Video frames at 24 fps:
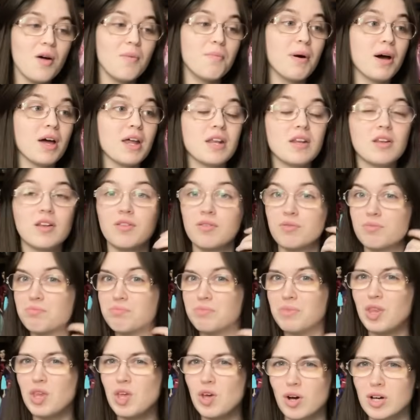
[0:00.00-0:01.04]
but
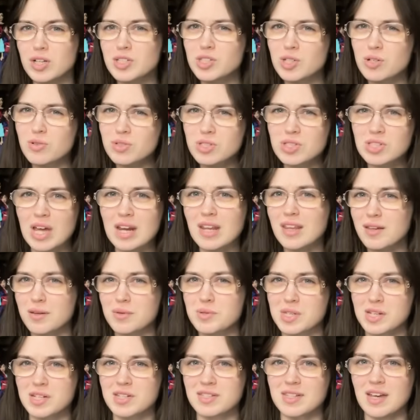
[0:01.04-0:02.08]
he also said he was
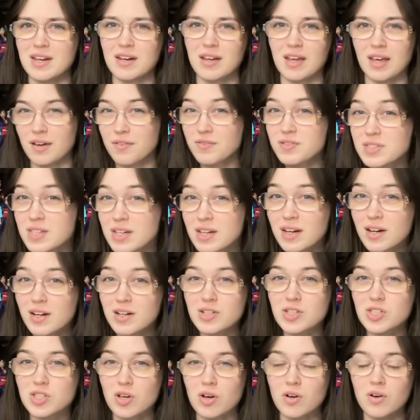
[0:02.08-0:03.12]
going to send gifts in here,
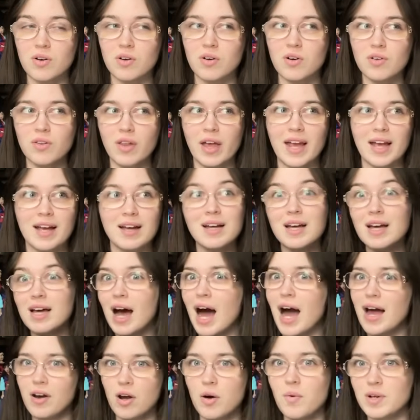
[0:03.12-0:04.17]
so like
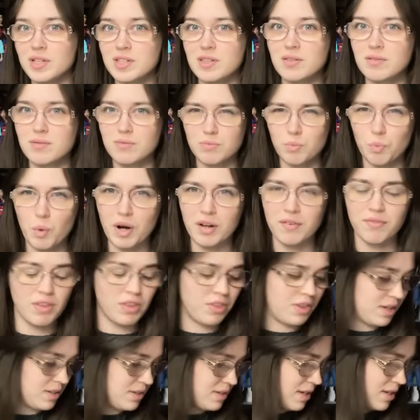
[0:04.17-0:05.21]
I know what one of the
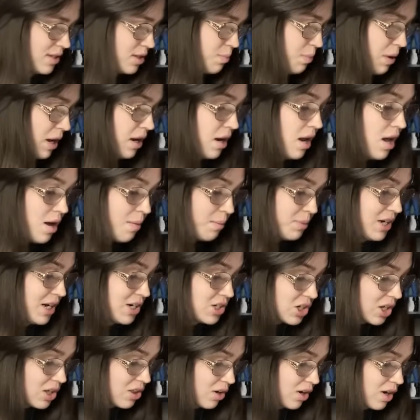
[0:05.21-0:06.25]
things is, but
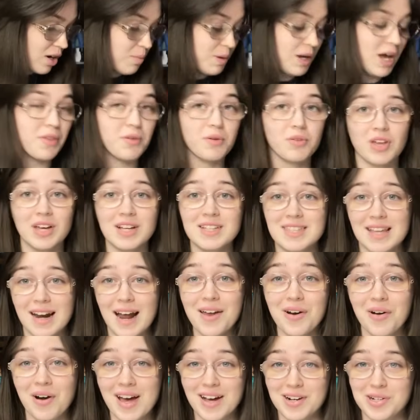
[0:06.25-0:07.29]
potentially there could be other things that I
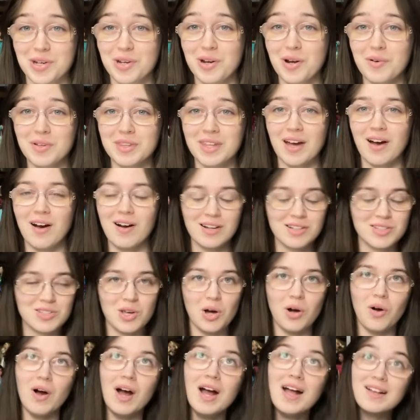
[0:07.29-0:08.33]
don't actually know what they are.
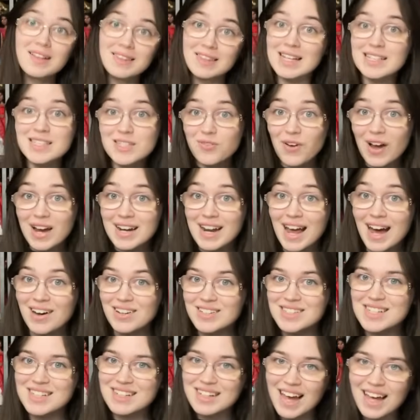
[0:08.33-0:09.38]
So let's find out
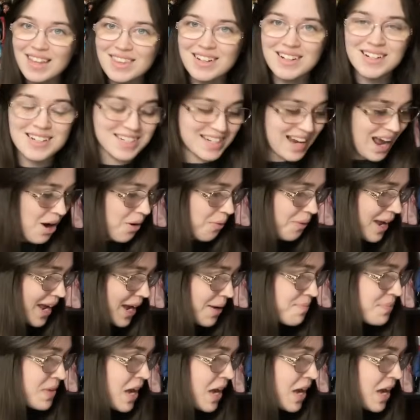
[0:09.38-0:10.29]
together, shall we?